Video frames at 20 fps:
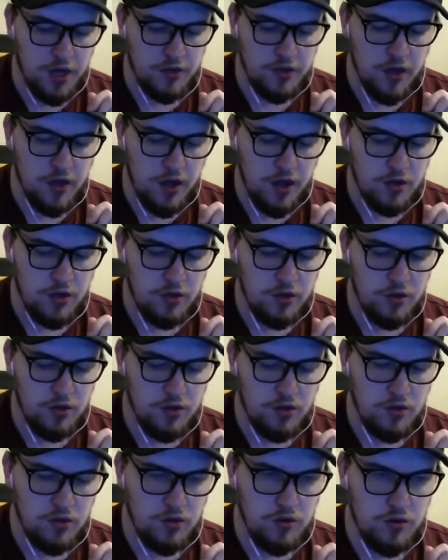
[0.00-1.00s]
Two teams at least that
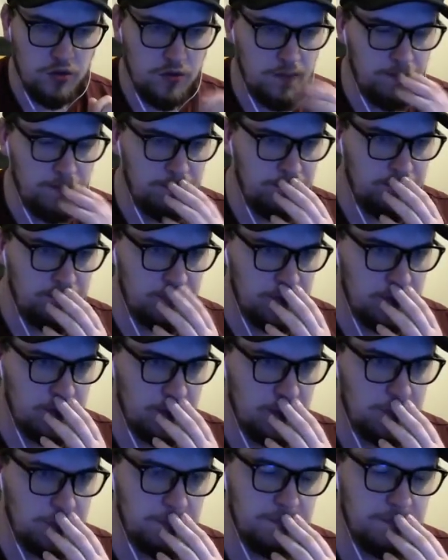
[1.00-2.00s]
have vastly
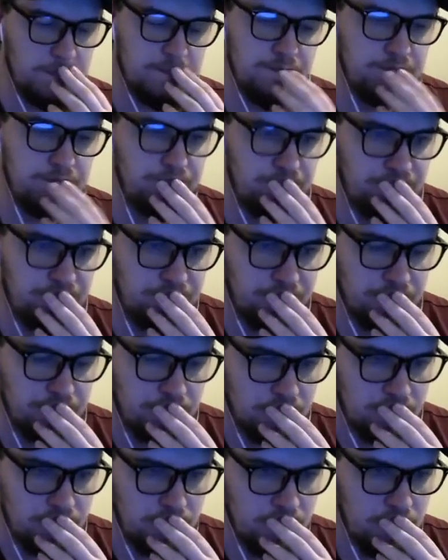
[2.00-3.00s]
surpassed them at the minute.
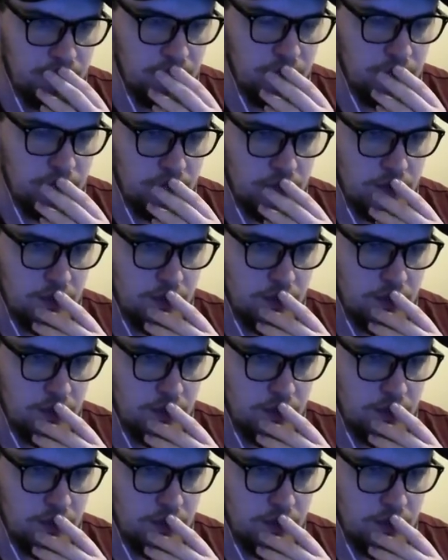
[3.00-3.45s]
And